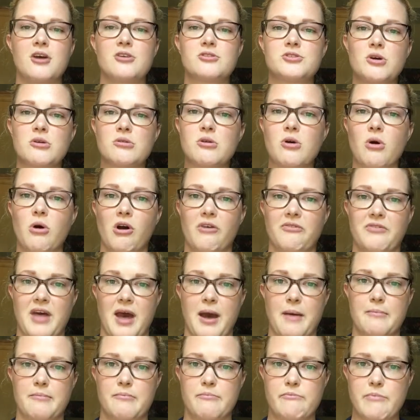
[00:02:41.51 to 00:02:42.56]
Don't go off
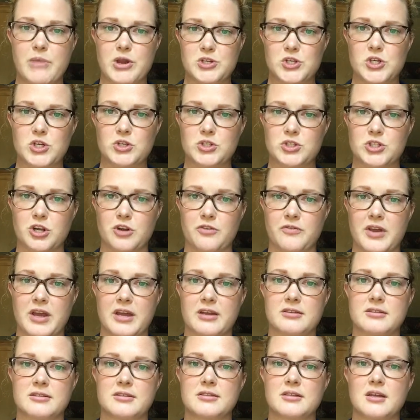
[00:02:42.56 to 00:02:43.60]
that. Measure your
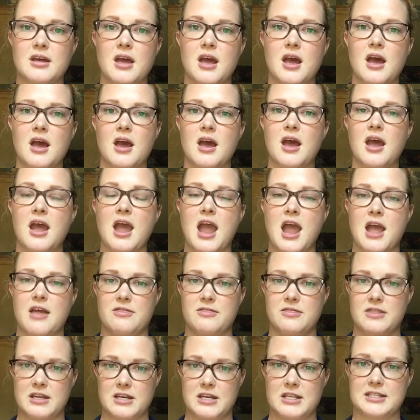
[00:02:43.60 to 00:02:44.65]
cervix
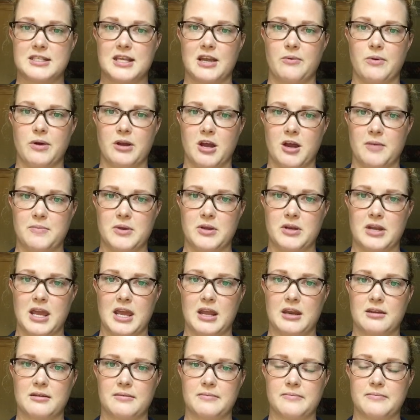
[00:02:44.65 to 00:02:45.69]
and then decide what cup you
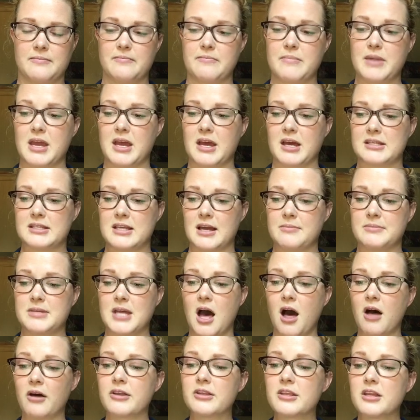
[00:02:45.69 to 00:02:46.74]
need, because I'm
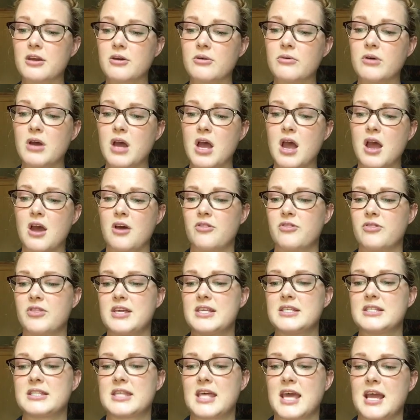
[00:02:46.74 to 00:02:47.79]
telling you,
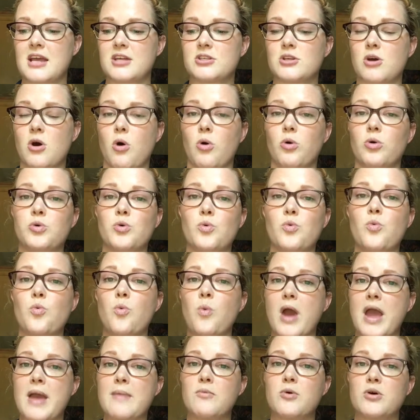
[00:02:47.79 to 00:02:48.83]
these things hold
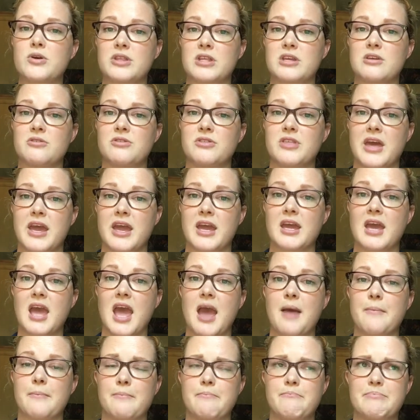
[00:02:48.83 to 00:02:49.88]
way more than you think.
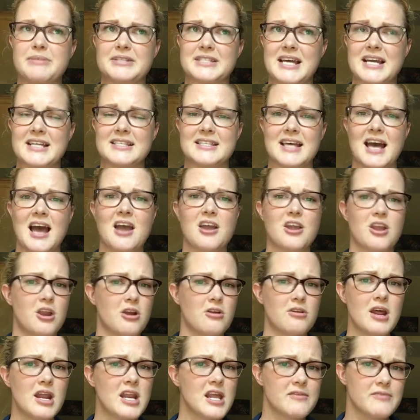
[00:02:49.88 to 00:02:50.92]
Besides that,
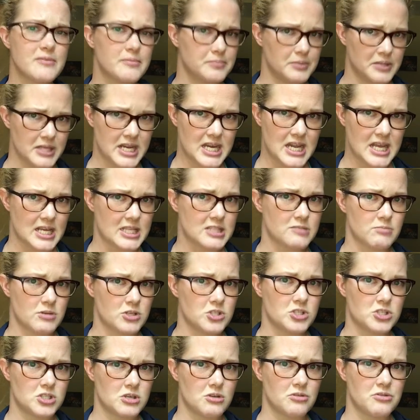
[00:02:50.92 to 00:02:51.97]
you're not even bleeding as
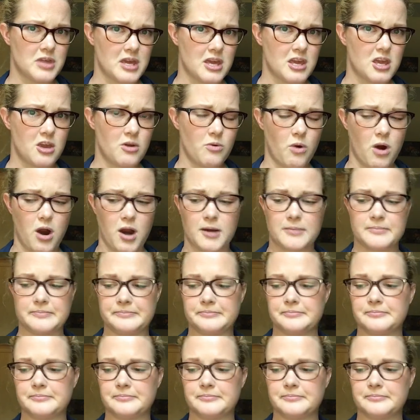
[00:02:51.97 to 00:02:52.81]
much as you think you are.